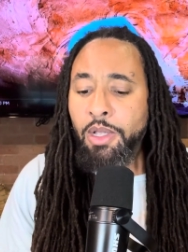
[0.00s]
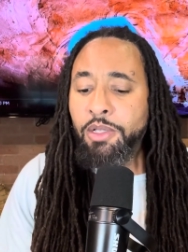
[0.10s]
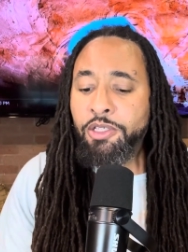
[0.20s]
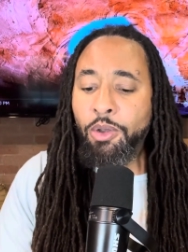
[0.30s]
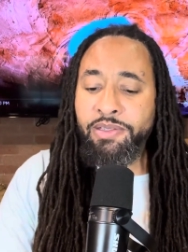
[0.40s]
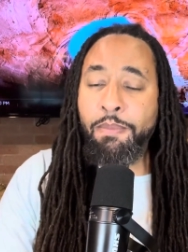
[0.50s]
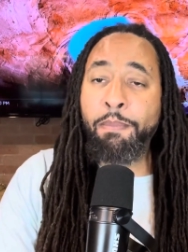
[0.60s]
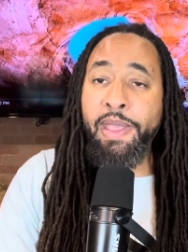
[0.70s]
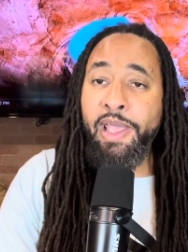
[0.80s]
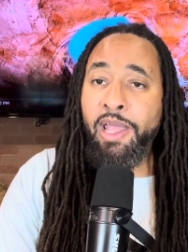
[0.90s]
So, as a
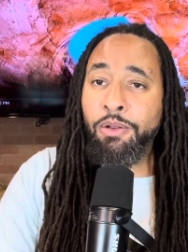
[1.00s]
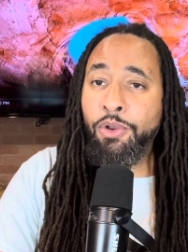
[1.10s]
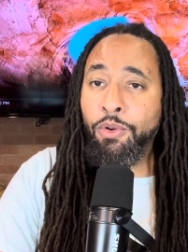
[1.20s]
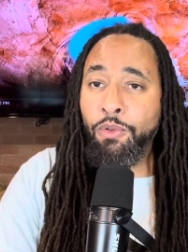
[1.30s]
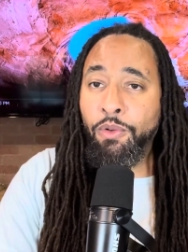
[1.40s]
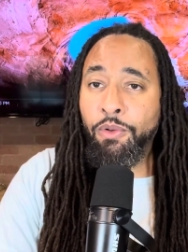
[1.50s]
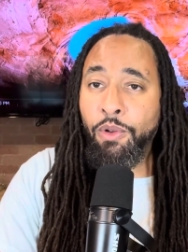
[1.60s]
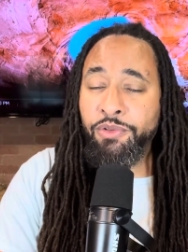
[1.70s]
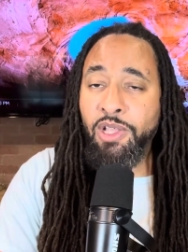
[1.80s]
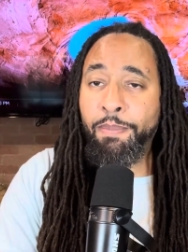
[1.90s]
man who grew,
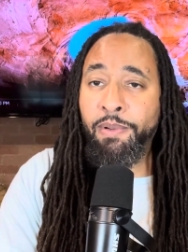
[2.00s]
grows up